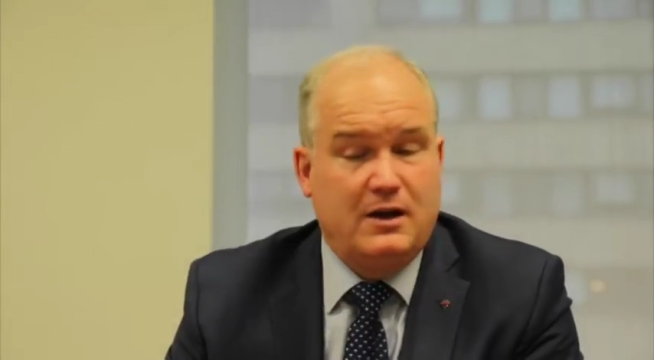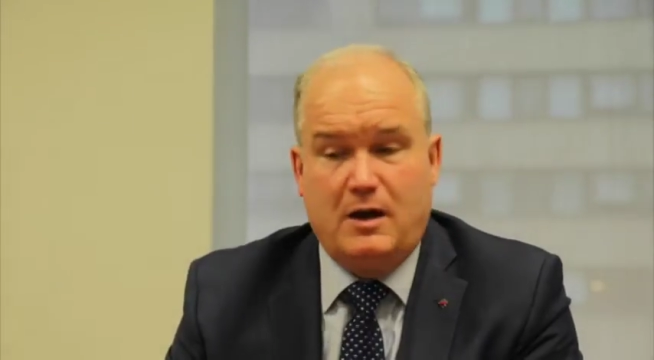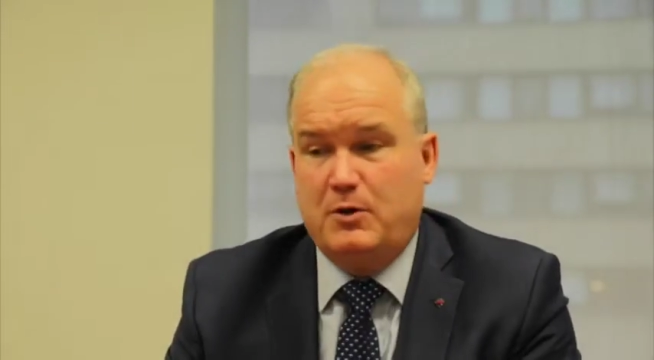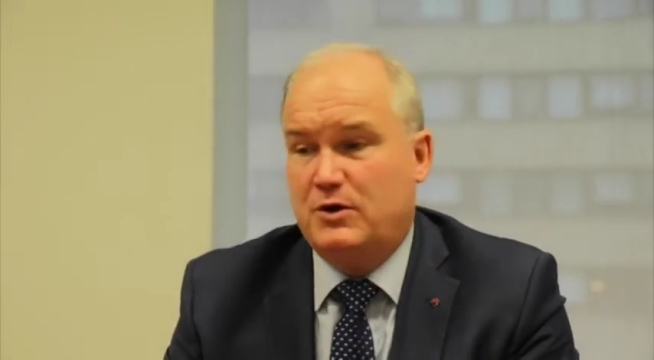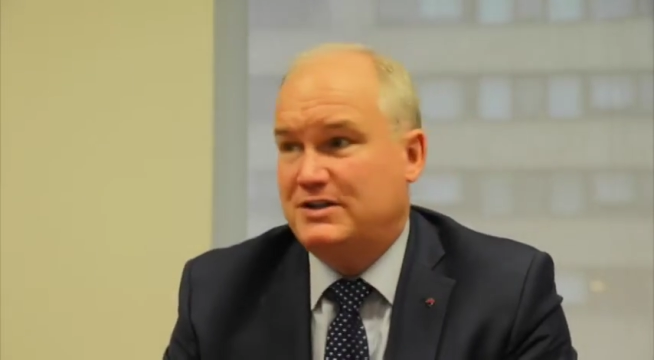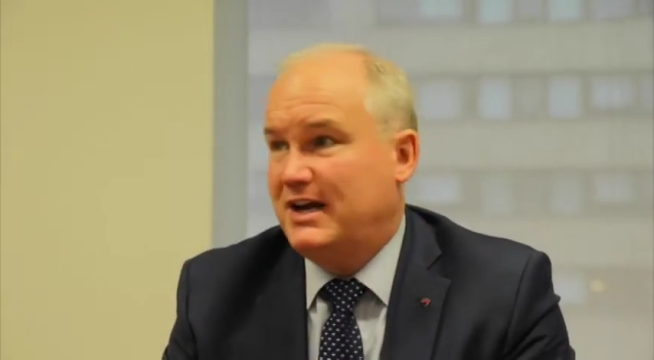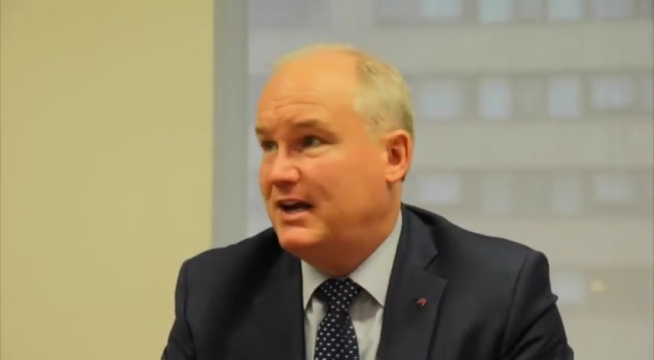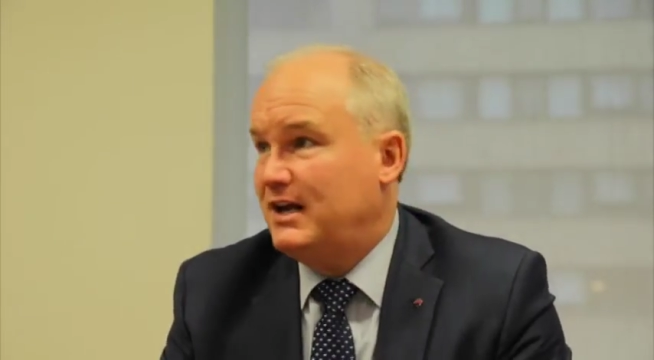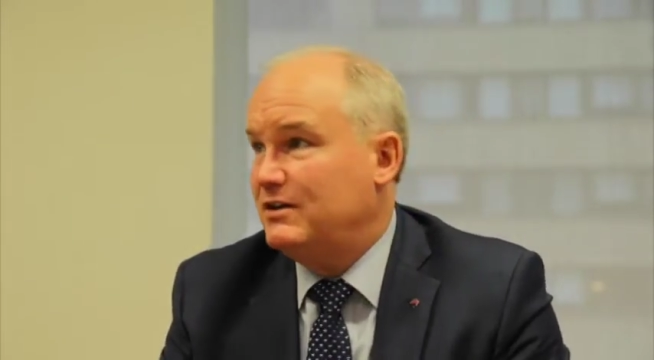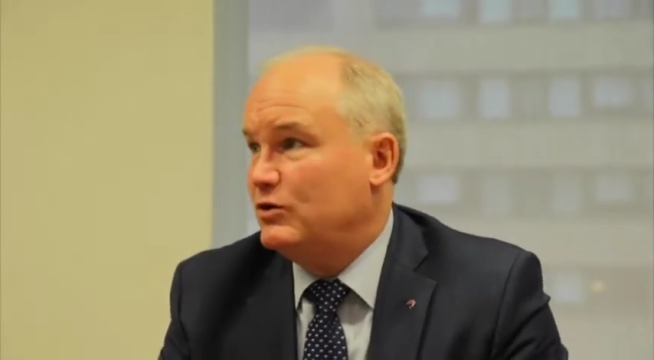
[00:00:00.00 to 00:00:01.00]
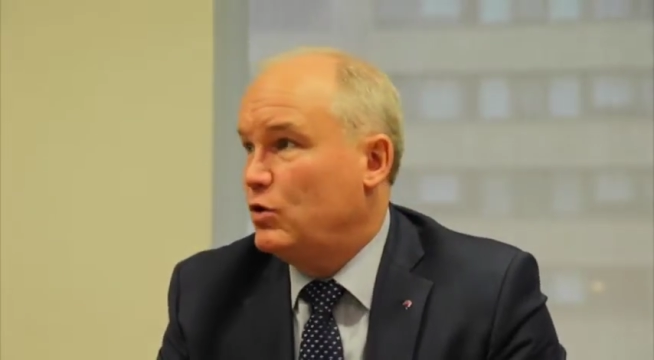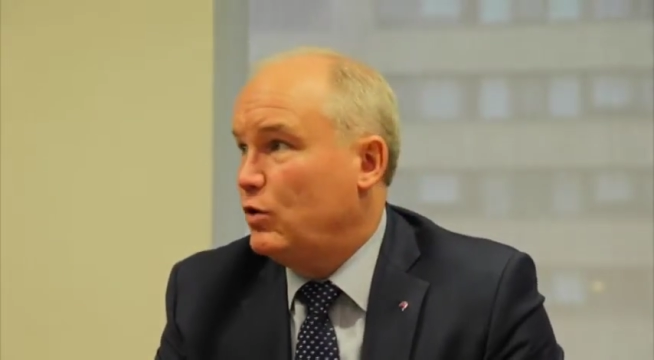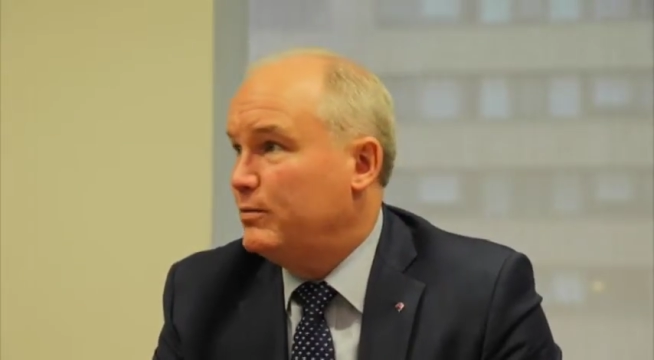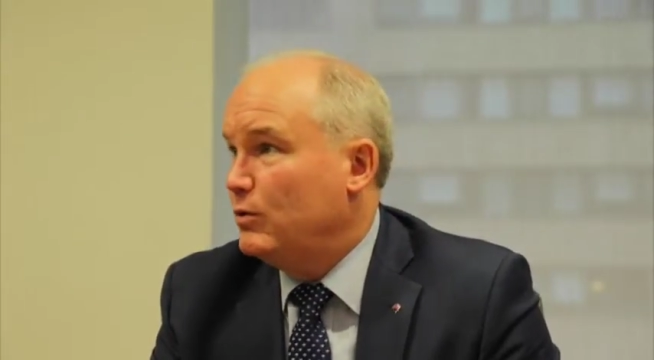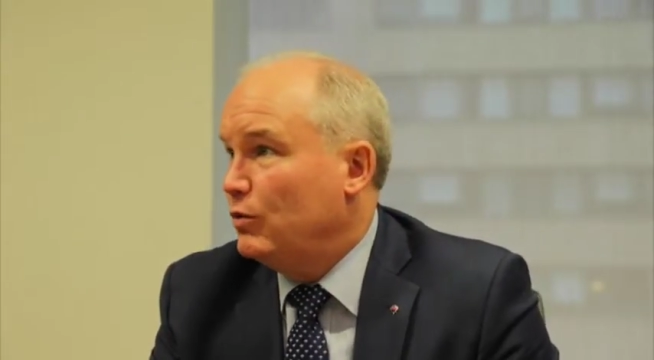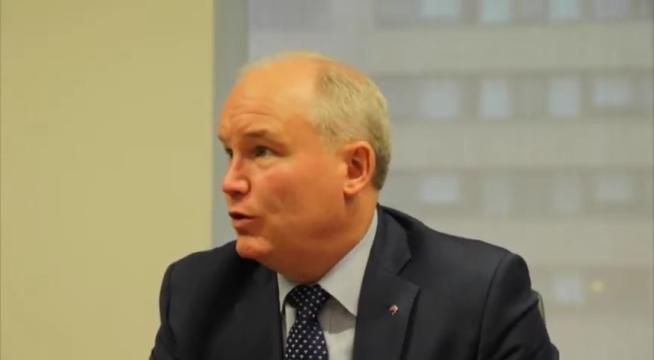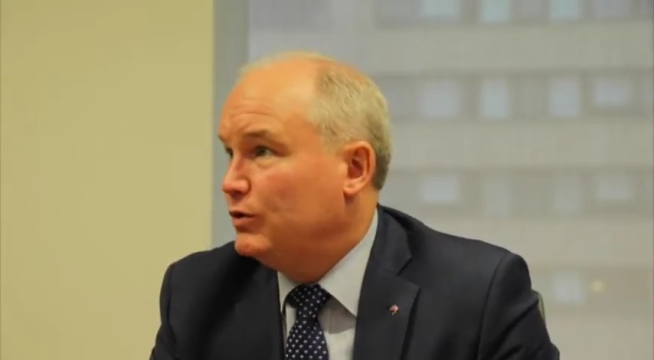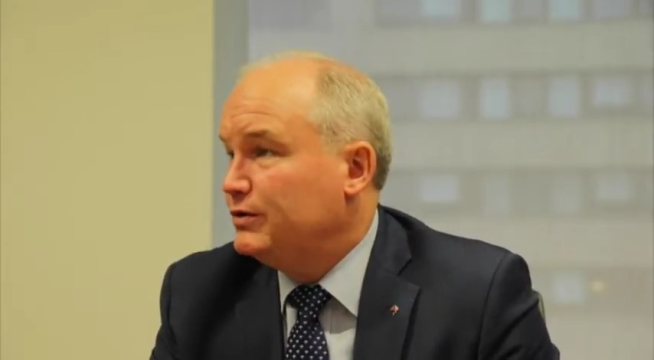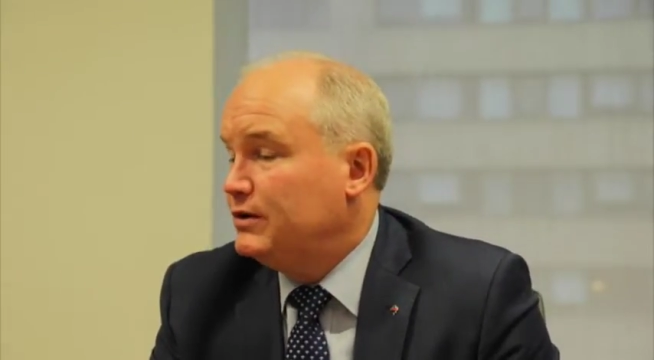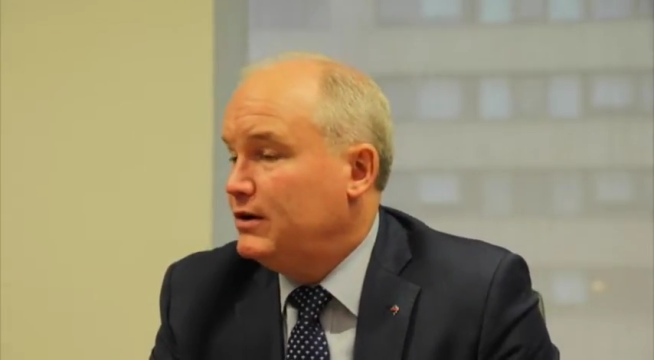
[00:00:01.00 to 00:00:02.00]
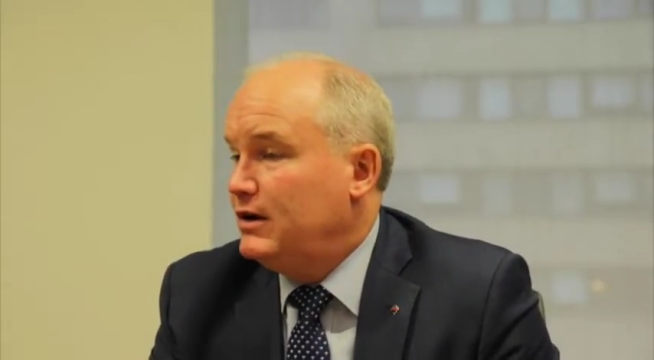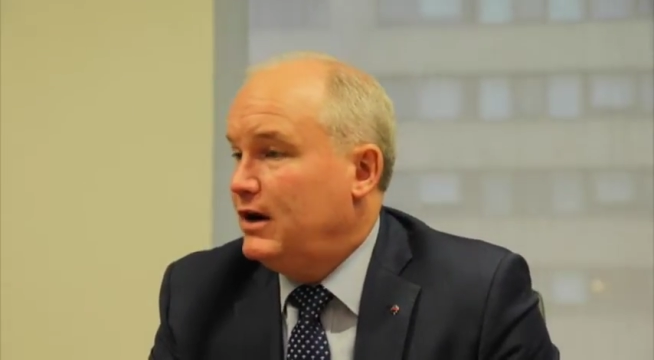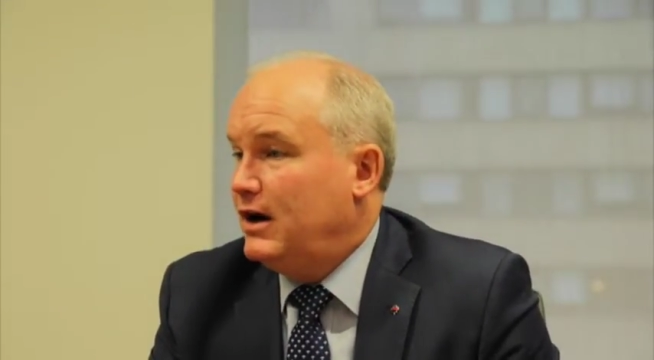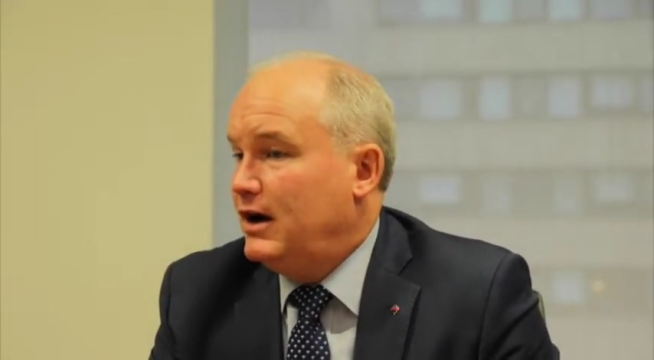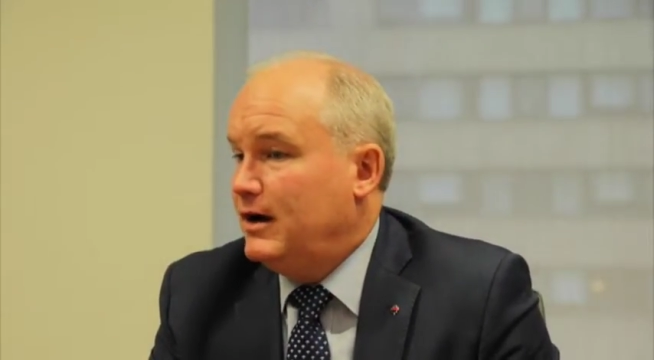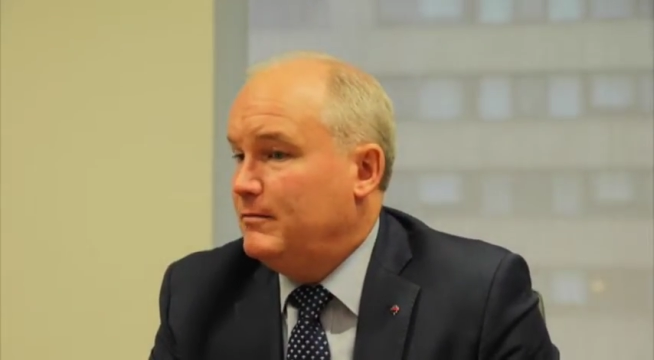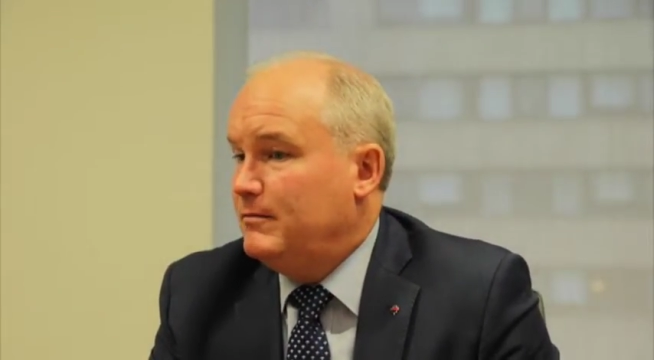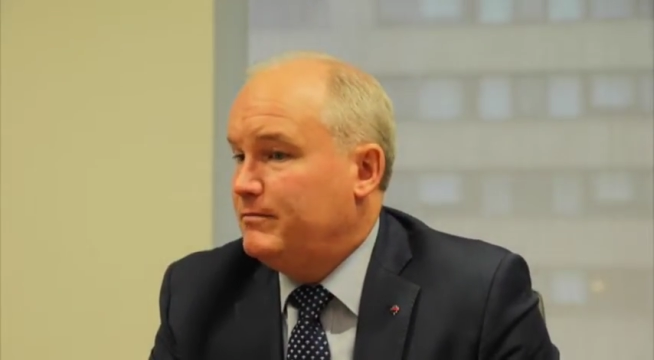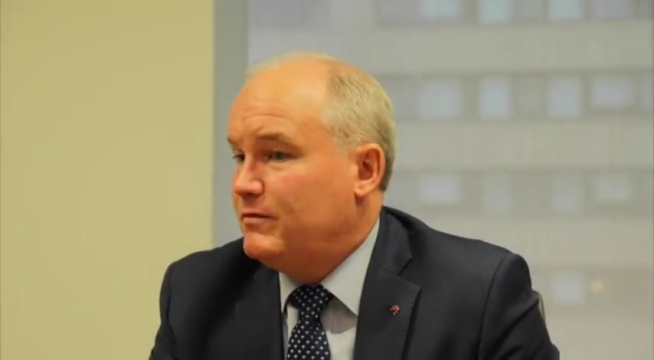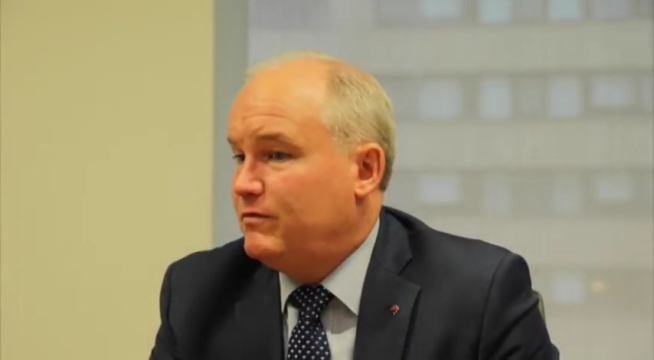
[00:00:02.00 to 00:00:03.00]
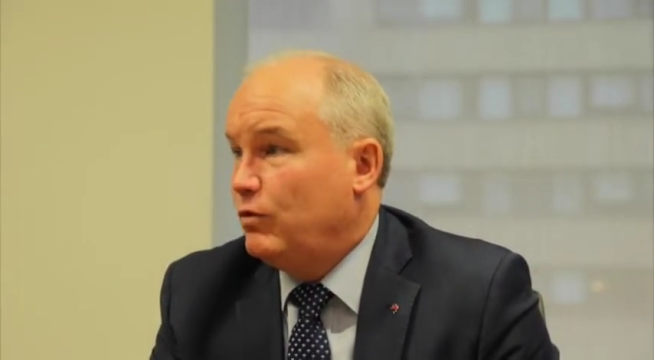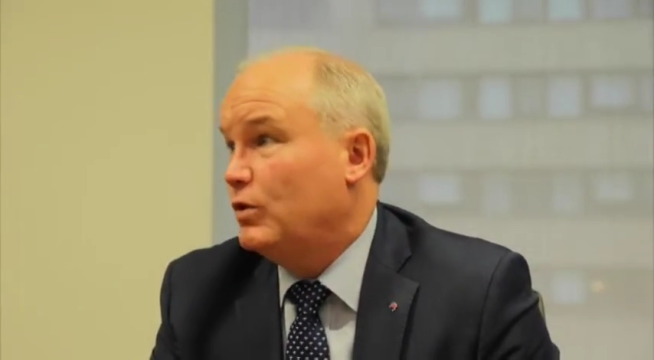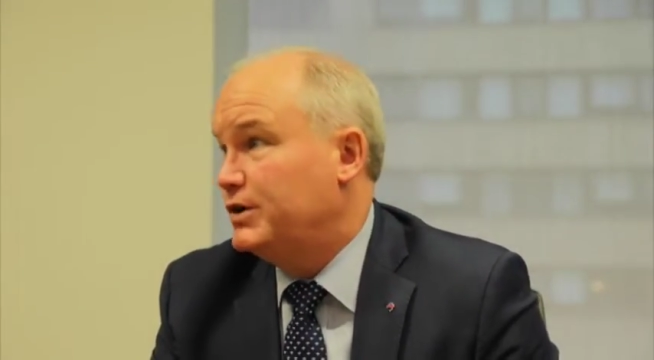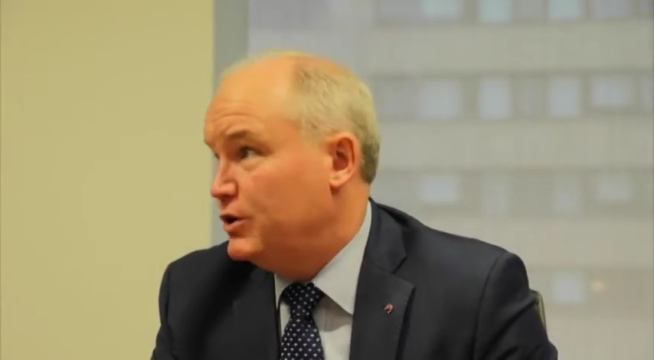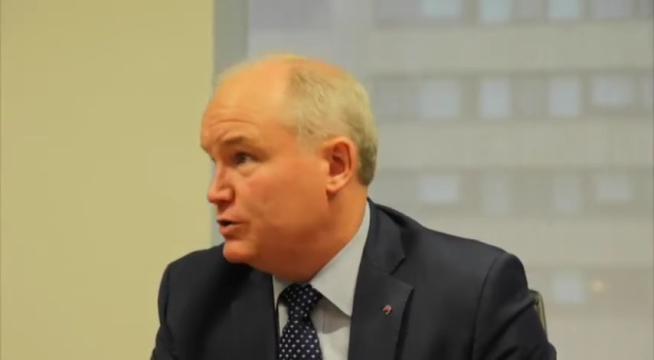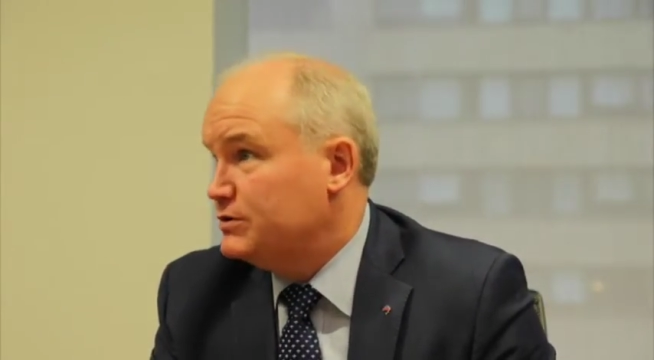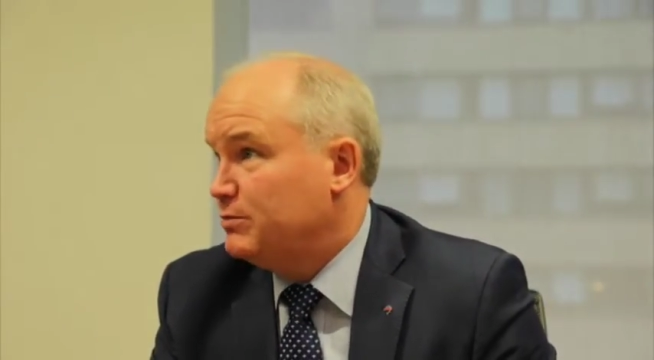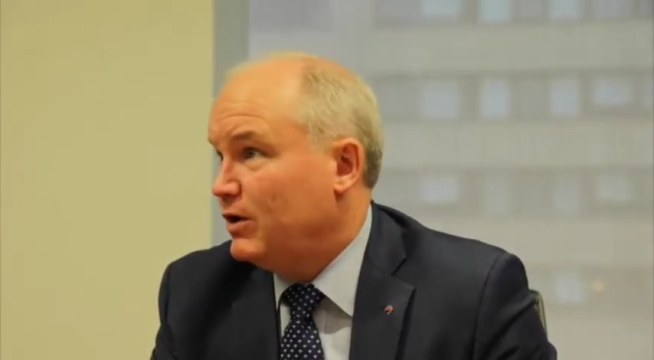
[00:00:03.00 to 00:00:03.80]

about a decade in the corporate world, um, four years in